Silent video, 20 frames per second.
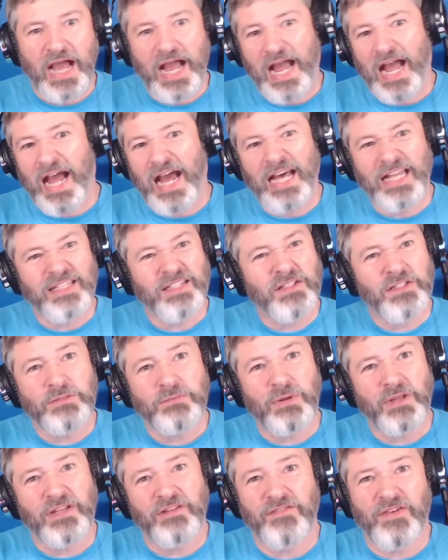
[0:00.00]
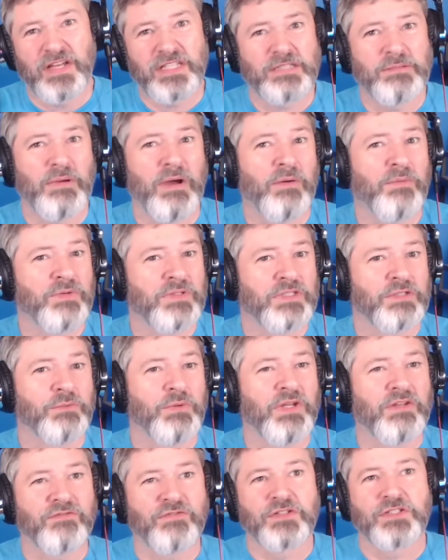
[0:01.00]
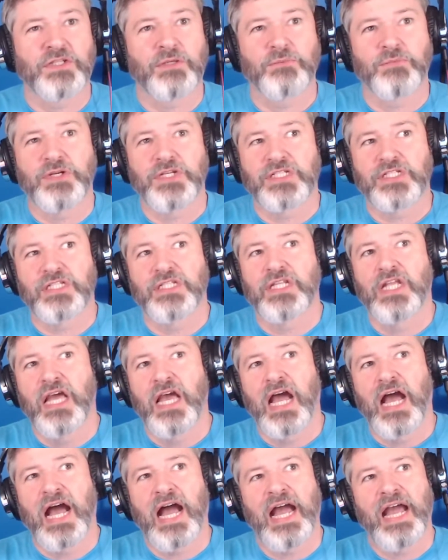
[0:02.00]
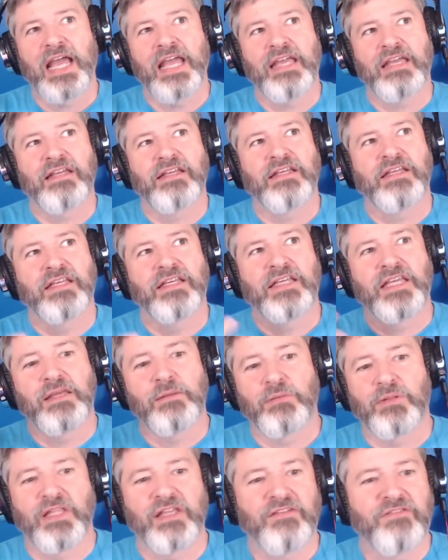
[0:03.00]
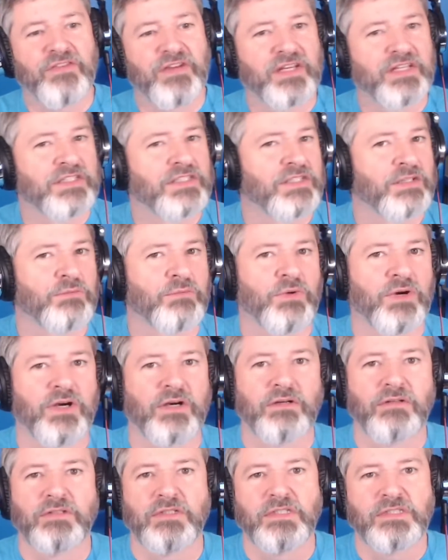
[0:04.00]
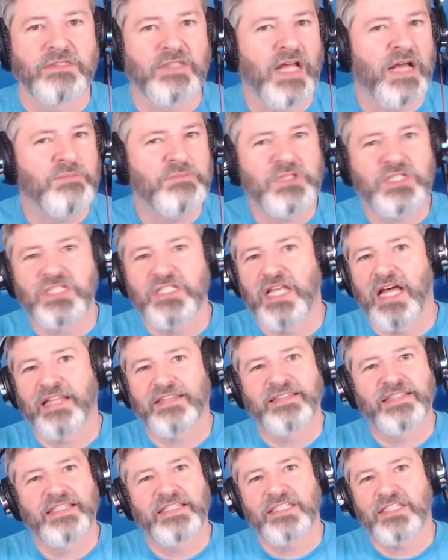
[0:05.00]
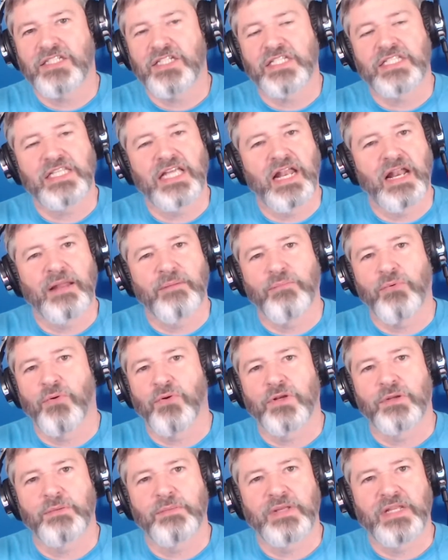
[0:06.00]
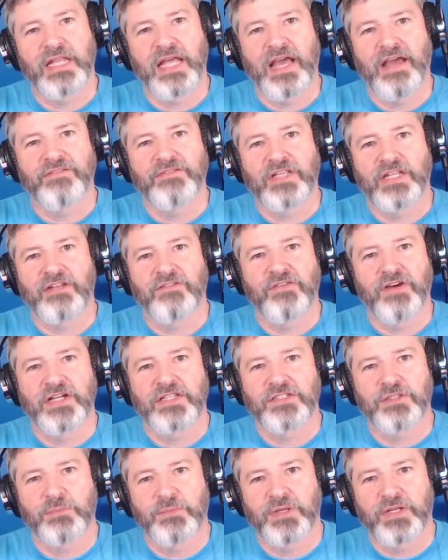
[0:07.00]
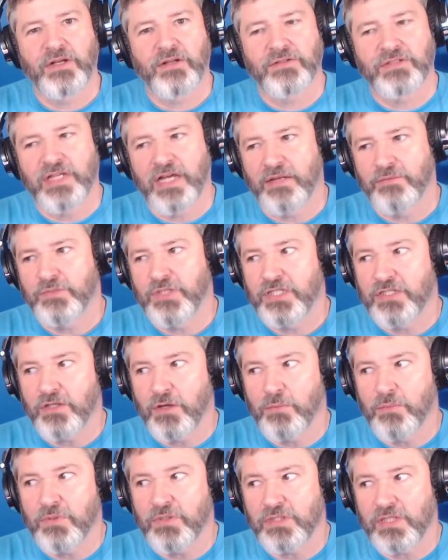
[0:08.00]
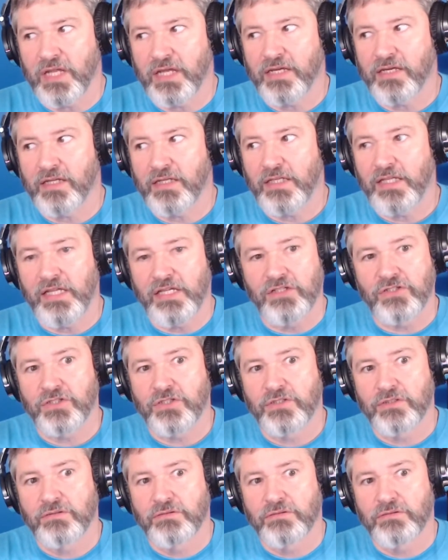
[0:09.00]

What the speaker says: I lose my device about once a week for some reason. I keep leaving it somewhere. It's just not important to me to have that device on me at all times. It's almost like a leash.